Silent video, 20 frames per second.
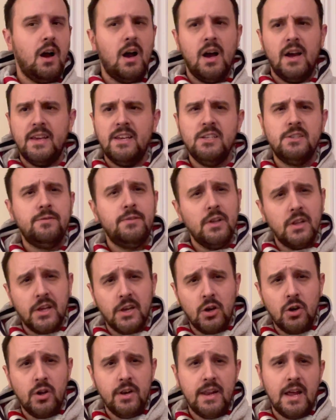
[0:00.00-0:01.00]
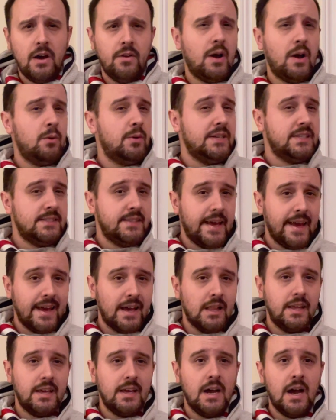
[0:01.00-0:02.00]
He's feeling good now. Now he's
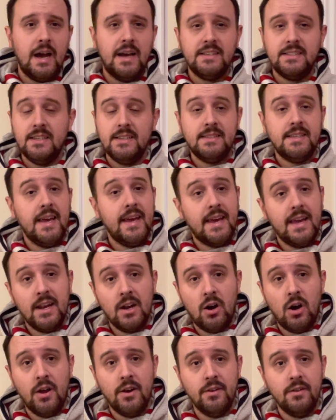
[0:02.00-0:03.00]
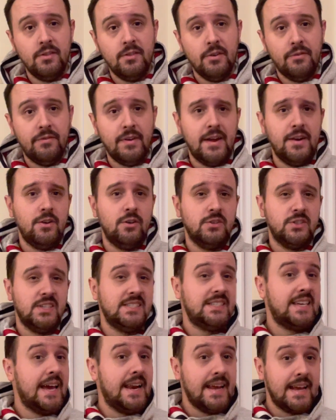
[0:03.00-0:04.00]
dangling guys. He's taking on defenders. He's
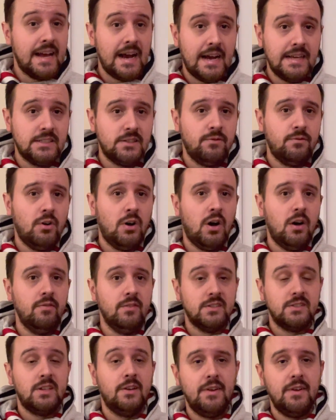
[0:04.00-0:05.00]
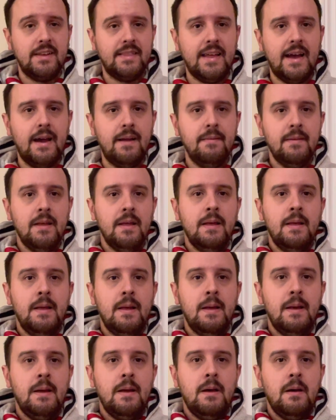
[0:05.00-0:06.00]
getting guys involved and stuff like that.
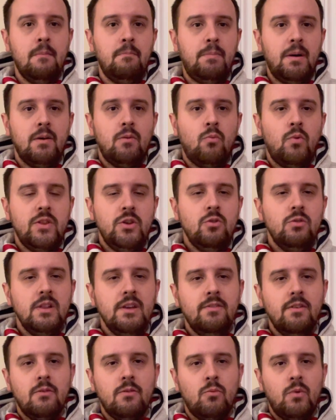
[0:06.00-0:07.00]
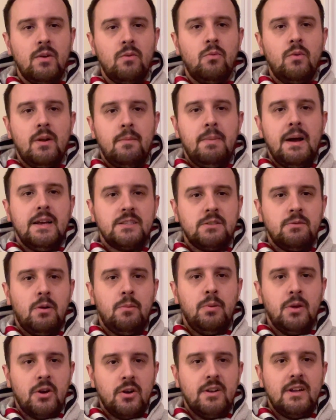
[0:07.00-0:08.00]
But when you leave it, when a basketball
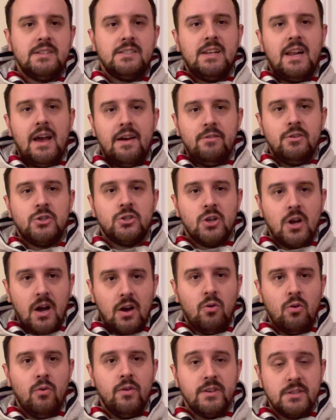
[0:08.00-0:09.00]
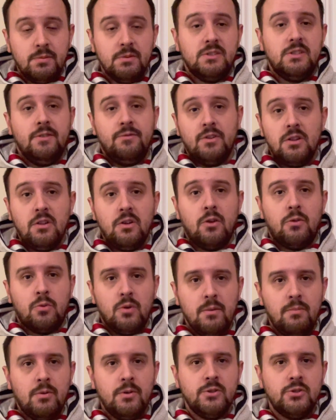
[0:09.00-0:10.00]
player doesn't have a shot going, specifically a
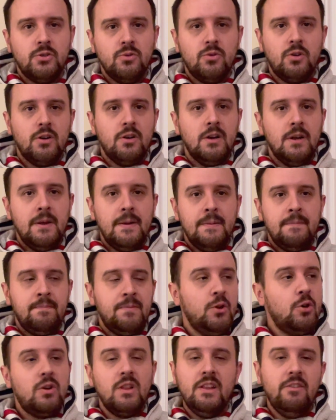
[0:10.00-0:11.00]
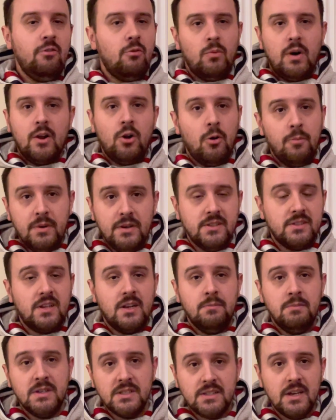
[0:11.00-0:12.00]
three-point shooter, you can leave him wide open. He's going to
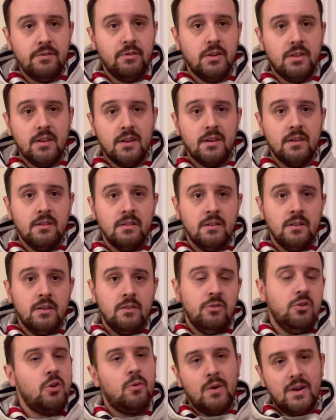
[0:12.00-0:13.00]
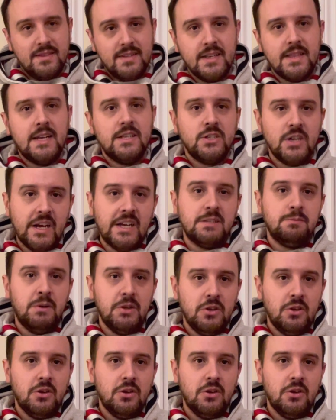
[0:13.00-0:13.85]
miss everything. You don't want to take that chance, but